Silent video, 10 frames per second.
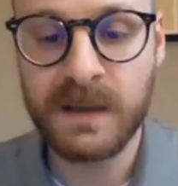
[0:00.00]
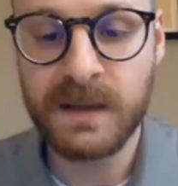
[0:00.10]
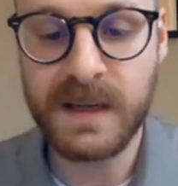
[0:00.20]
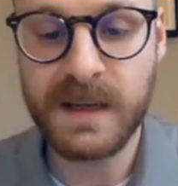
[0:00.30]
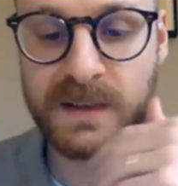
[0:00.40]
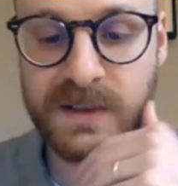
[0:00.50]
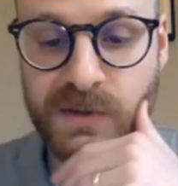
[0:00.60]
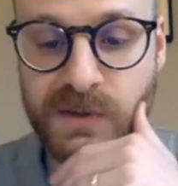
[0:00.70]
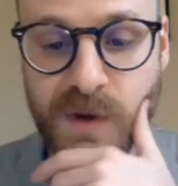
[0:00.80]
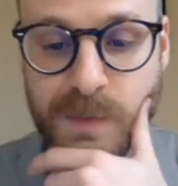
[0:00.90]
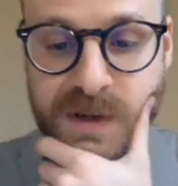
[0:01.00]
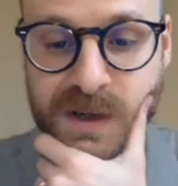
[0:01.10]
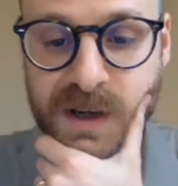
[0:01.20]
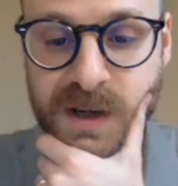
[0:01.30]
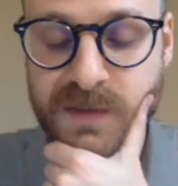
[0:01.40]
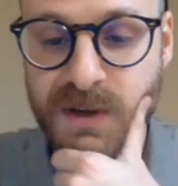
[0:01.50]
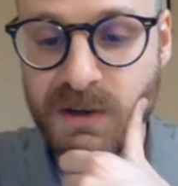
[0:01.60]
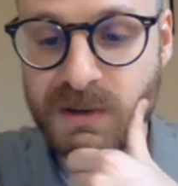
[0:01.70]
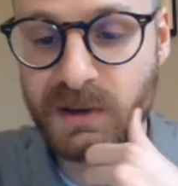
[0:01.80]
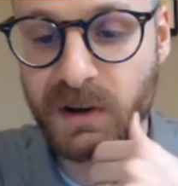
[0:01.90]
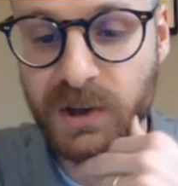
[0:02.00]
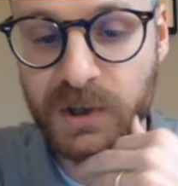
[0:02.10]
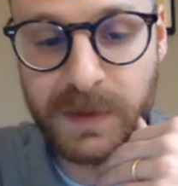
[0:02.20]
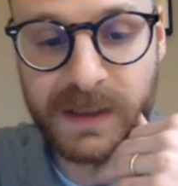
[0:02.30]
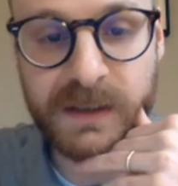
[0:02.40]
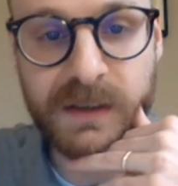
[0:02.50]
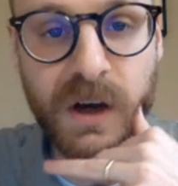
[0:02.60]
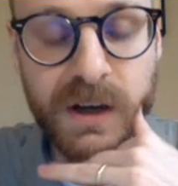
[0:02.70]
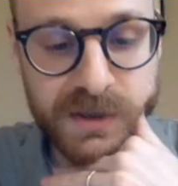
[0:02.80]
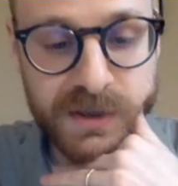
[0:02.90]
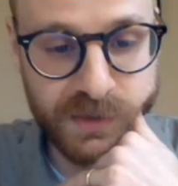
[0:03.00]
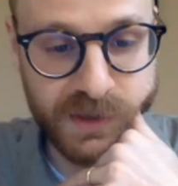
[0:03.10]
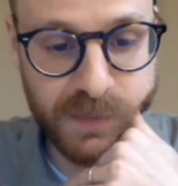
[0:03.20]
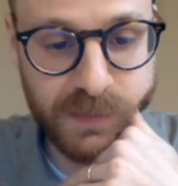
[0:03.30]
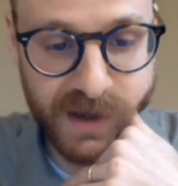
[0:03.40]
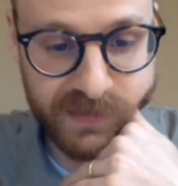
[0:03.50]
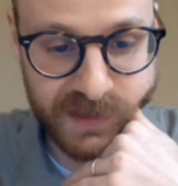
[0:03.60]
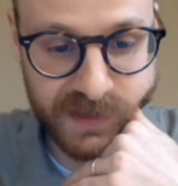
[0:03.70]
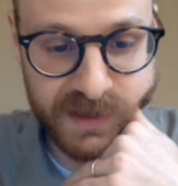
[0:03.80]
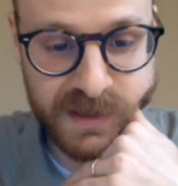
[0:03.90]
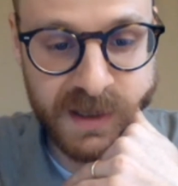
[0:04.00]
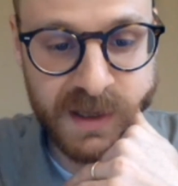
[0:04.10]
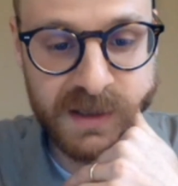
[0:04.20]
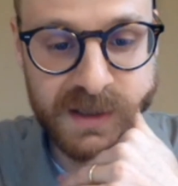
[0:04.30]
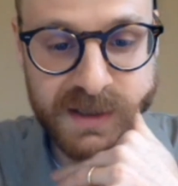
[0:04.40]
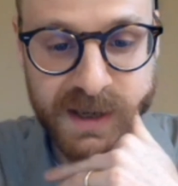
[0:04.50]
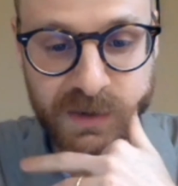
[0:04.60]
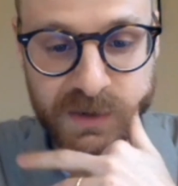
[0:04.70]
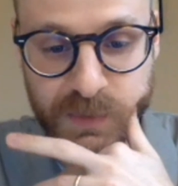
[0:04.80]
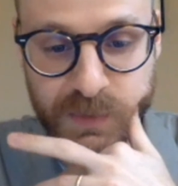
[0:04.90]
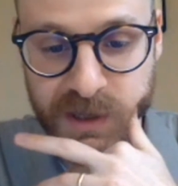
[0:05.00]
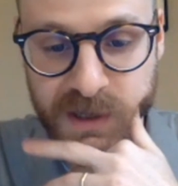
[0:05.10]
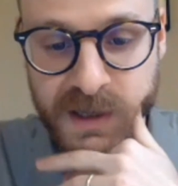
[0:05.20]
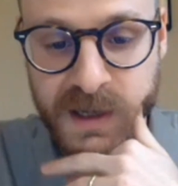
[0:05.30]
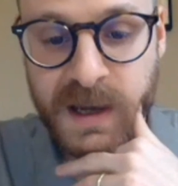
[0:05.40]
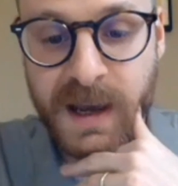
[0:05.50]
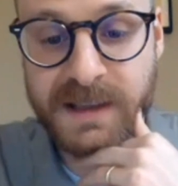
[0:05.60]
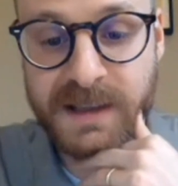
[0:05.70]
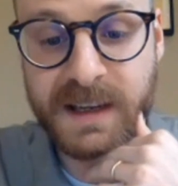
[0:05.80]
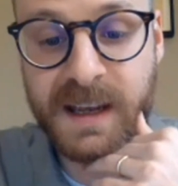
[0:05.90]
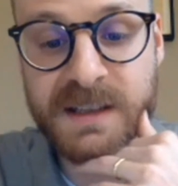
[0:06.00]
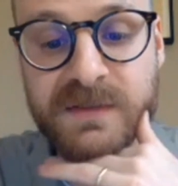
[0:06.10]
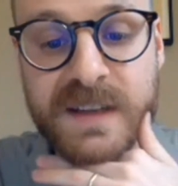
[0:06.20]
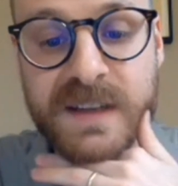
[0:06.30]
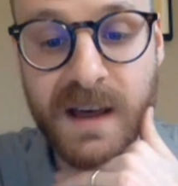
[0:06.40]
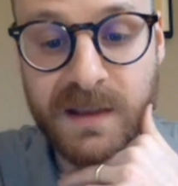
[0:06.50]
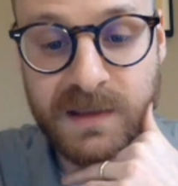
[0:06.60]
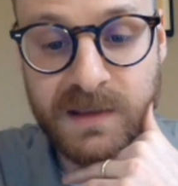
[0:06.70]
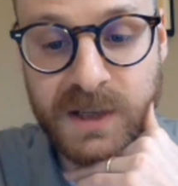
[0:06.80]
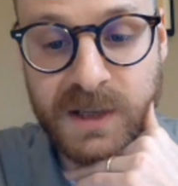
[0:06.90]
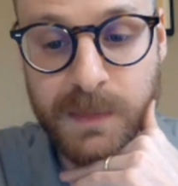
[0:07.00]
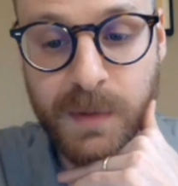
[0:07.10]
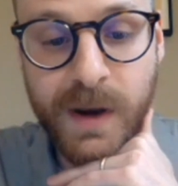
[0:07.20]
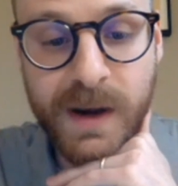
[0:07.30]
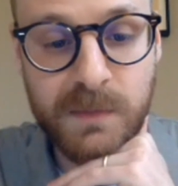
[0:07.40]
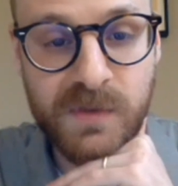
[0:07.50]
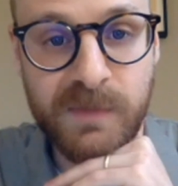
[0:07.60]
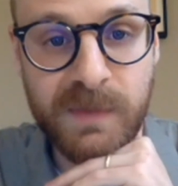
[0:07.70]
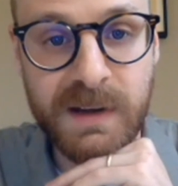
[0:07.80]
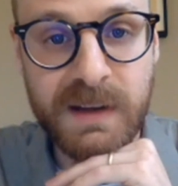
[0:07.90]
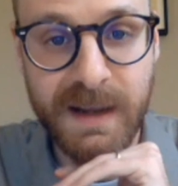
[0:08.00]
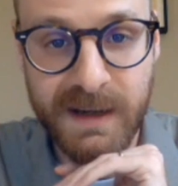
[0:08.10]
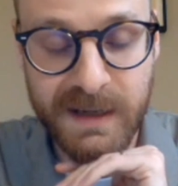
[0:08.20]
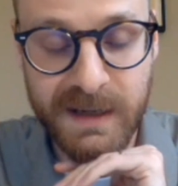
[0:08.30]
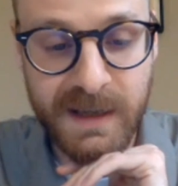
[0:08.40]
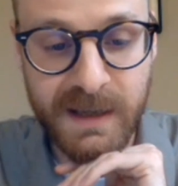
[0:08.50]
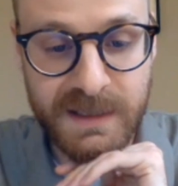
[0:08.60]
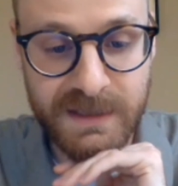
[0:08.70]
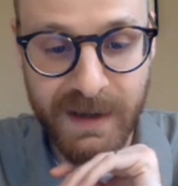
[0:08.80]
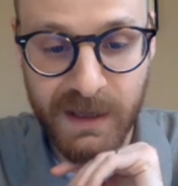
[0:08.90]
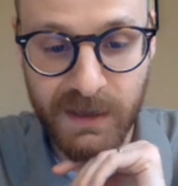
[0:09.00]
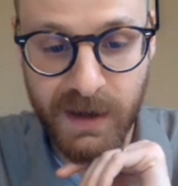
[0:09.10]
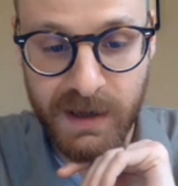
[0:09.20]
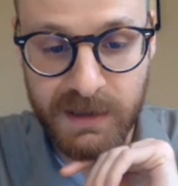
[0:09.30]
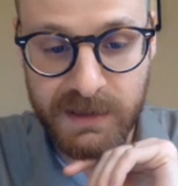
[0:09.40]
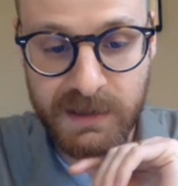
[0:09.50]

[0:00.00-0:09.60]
Dion's description of Sartre's ultimately laudatory preference to Senghor's work as a kiss of death to the poetic movement that it intends to valorize.